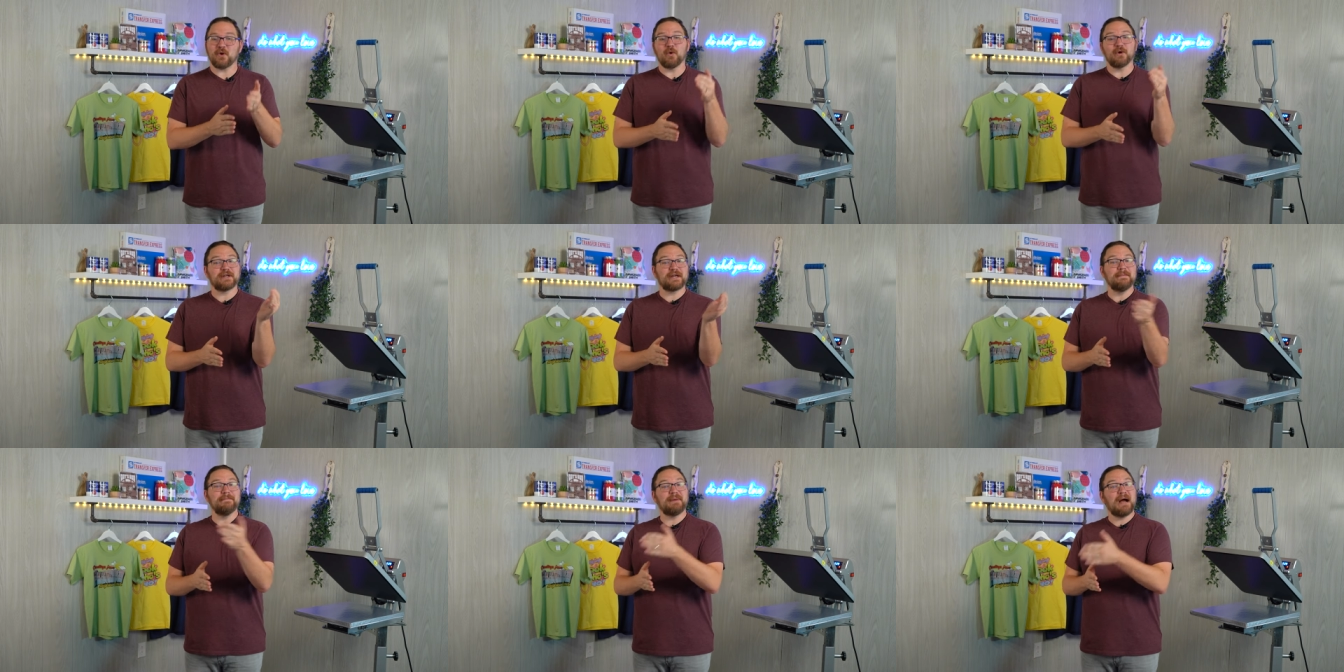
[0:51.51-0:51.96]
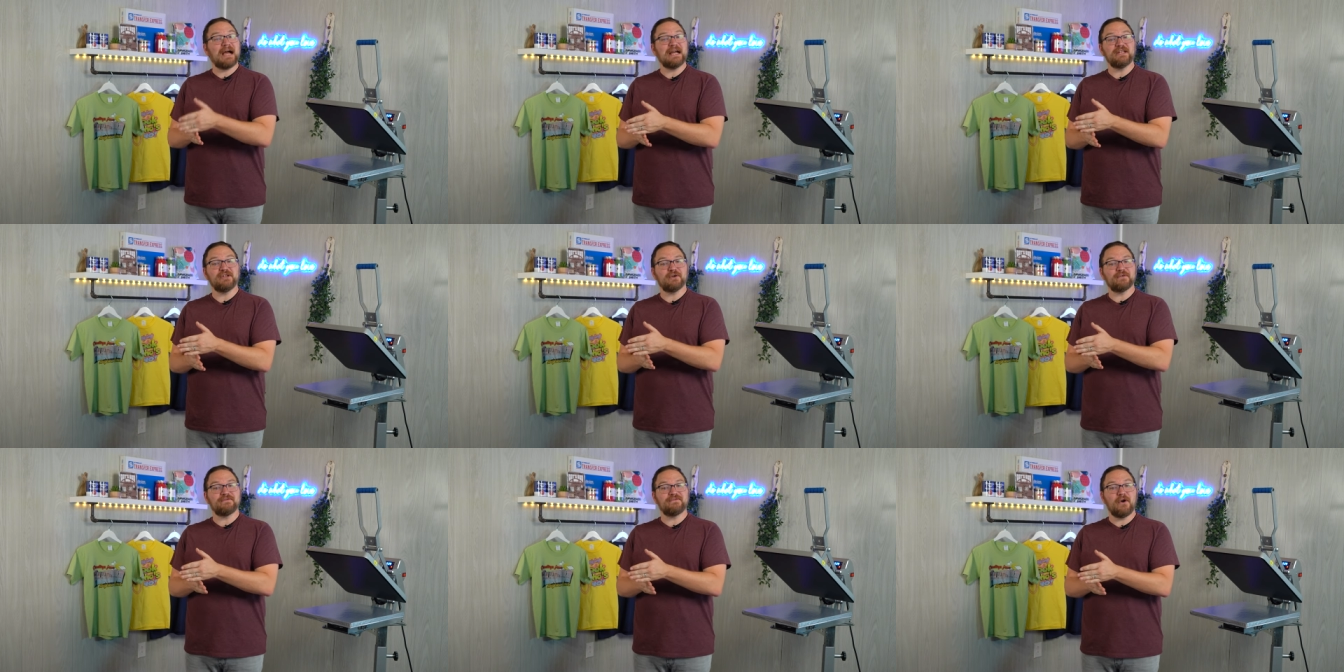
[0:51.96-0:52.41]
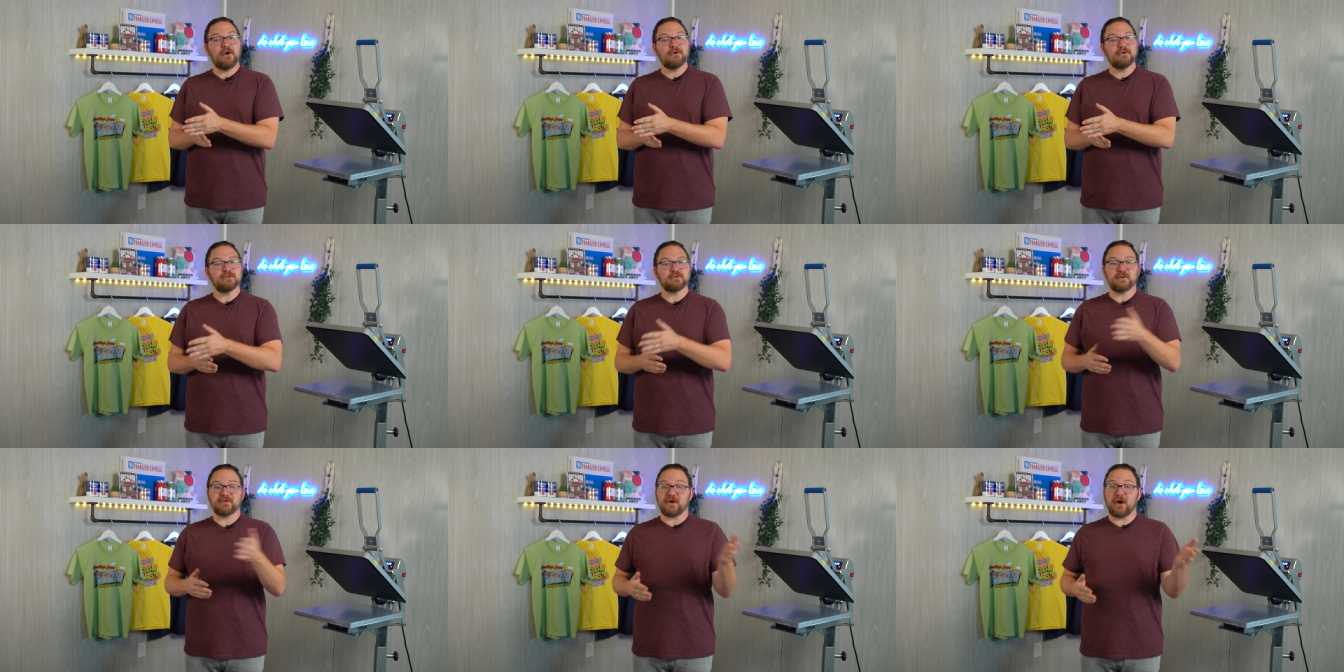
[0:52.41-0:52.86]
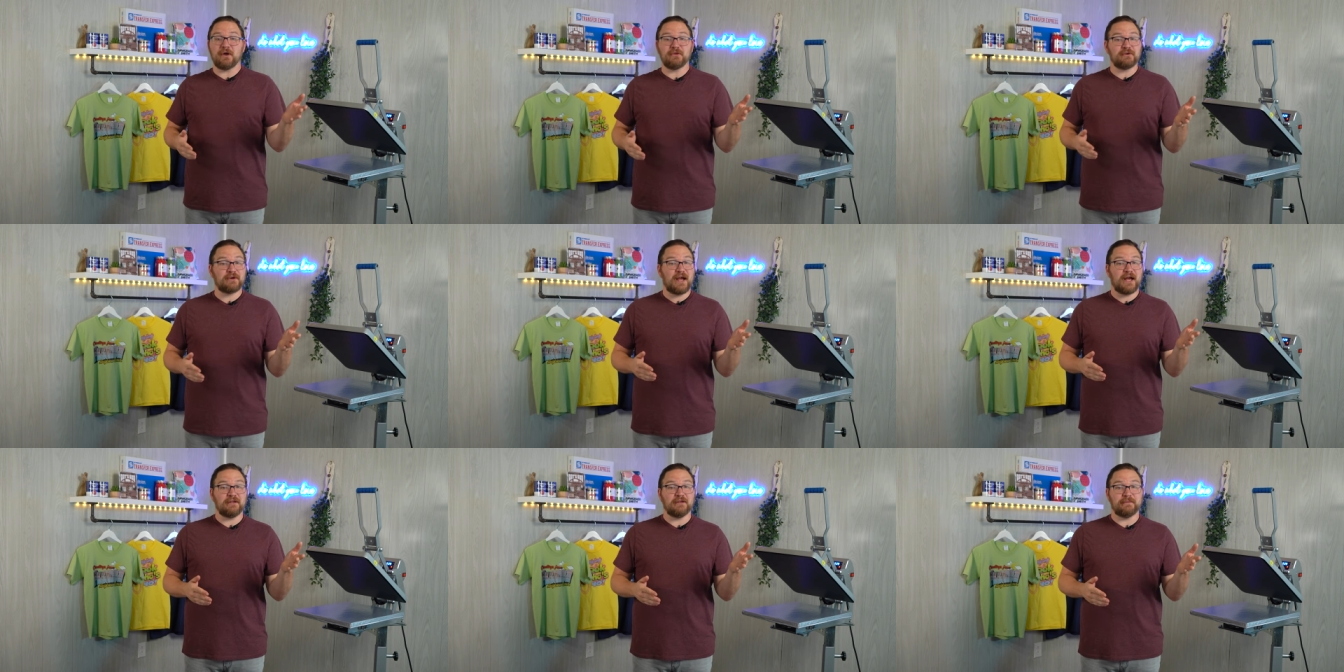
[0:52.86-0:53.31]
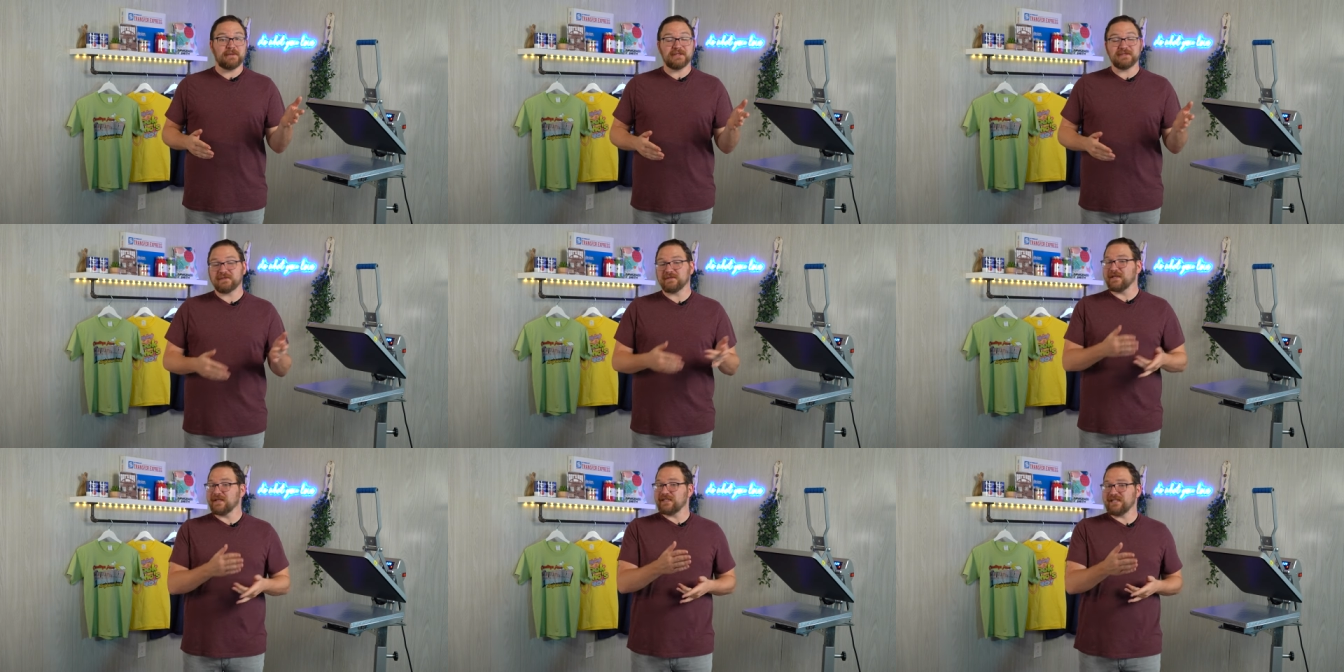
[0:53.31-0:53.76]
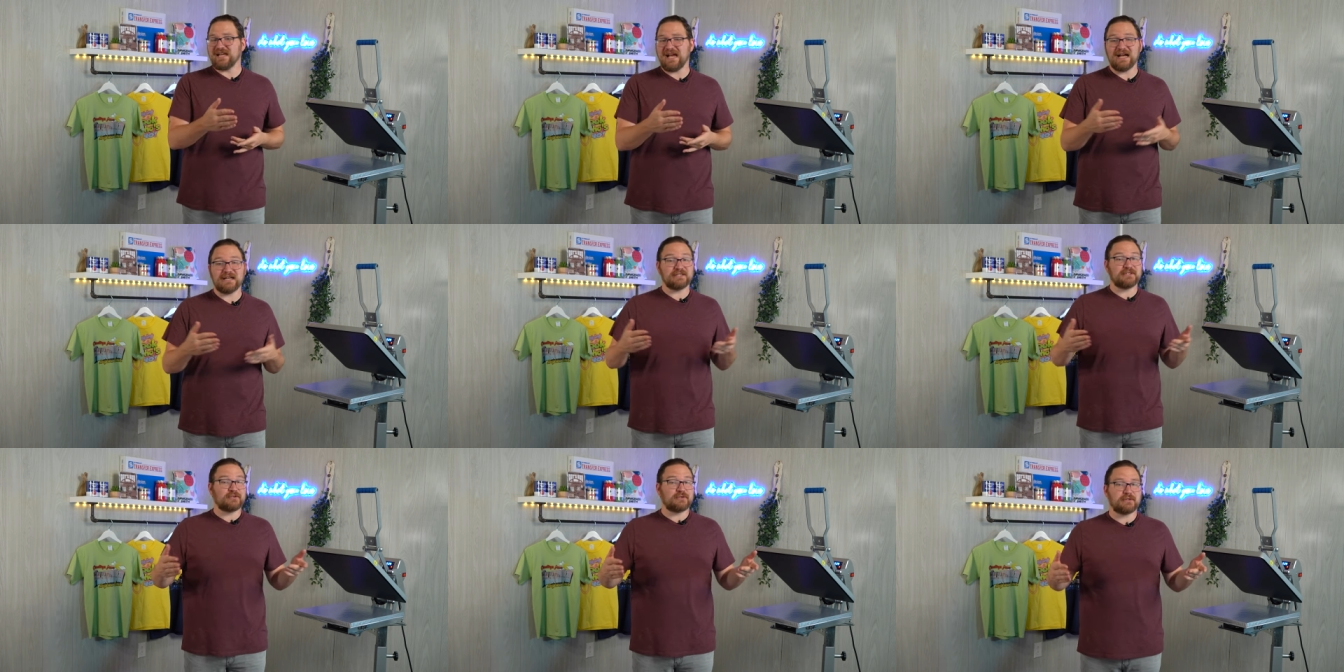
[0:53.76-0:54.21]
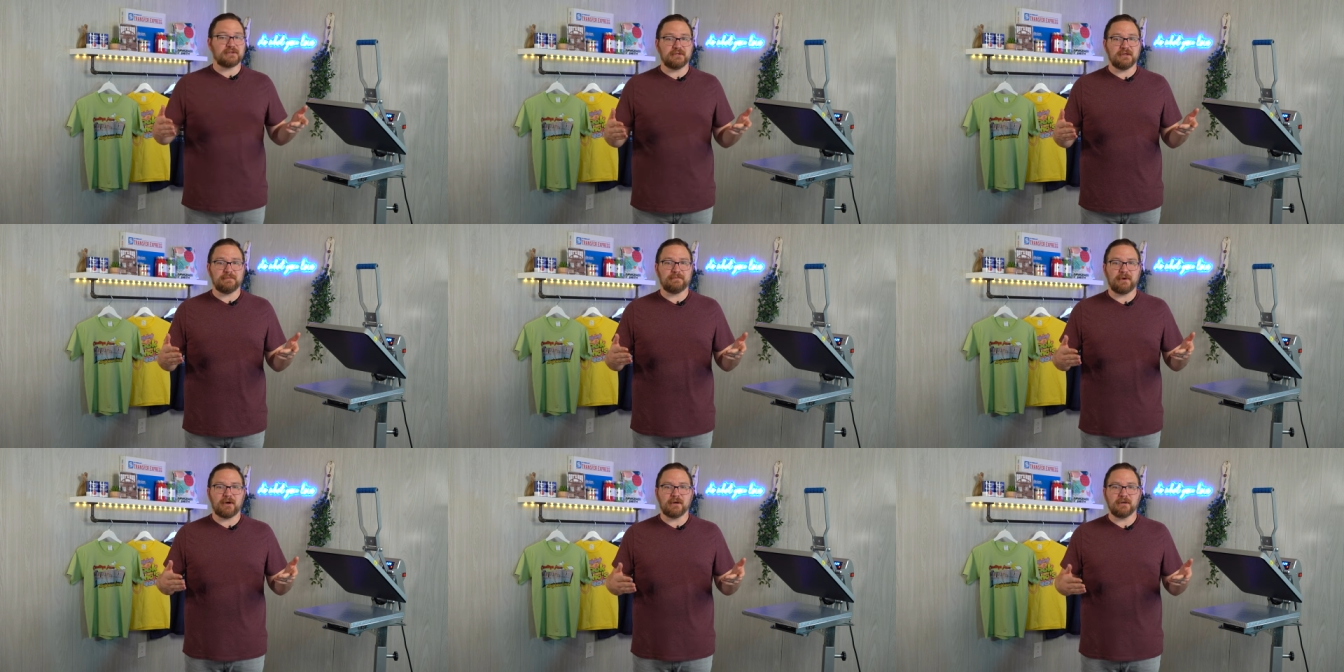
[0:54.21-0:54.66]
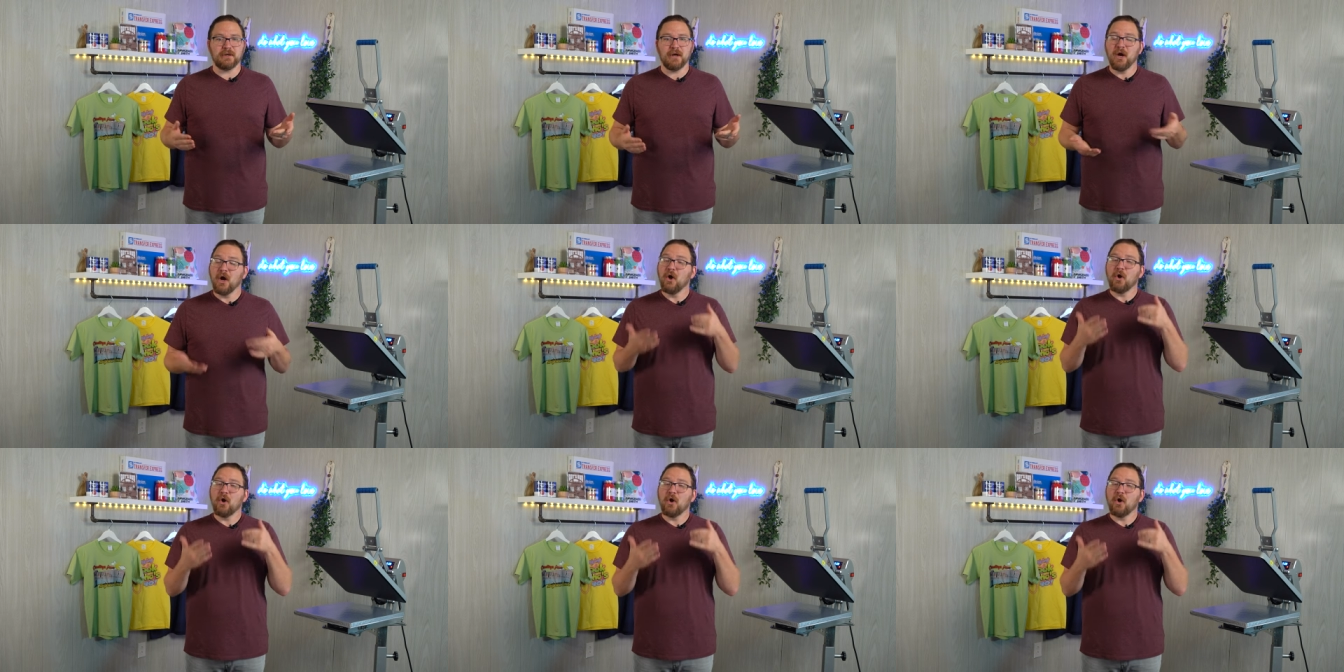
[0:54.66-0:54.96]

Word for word: or combine your photos with other elements like text or clip art,